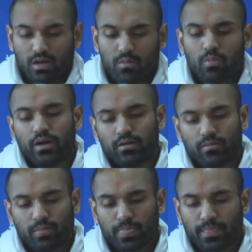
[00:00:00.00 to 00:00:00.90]
But
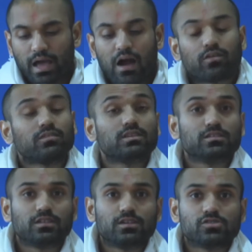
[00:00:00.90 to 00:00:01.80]
how could
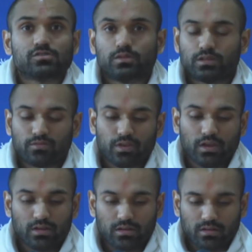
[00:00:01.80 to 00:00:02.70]
these natures be
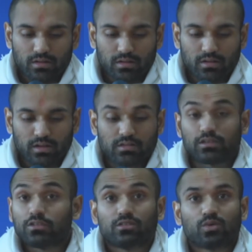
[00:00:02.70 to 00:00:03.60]
defeated? It's
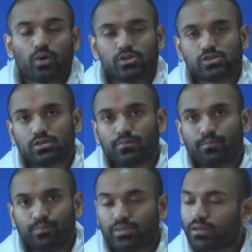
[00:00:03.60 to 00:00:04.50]
a good question.
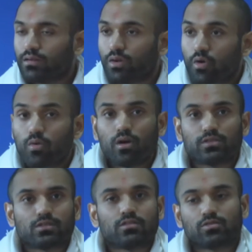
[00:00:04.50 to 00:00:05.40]
No
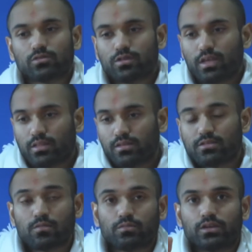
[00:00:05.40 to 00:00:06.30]
santos in the
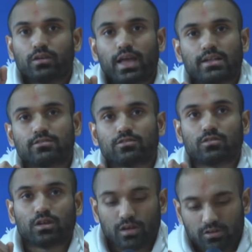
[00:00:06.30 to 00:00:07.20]
assembly could answer.
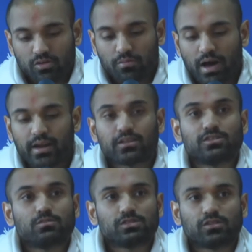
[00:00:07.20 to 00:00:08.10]
So Maharaj
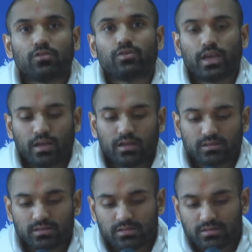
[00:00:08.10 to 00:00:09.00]
himself
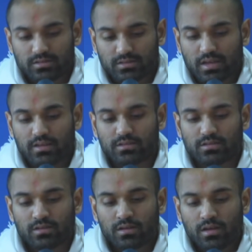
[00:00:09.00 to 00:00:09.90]

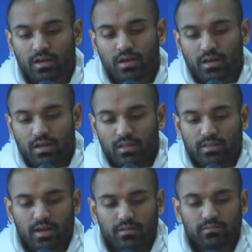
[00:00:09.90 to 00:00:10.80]
states
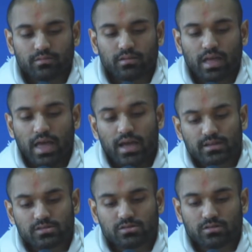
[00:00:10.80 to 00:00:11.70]
that the
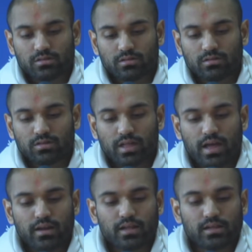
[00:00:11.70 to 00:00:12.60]
answer to
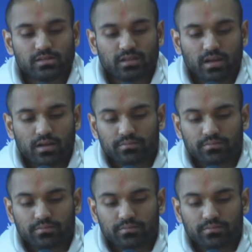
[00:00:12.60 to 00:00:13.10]
that is that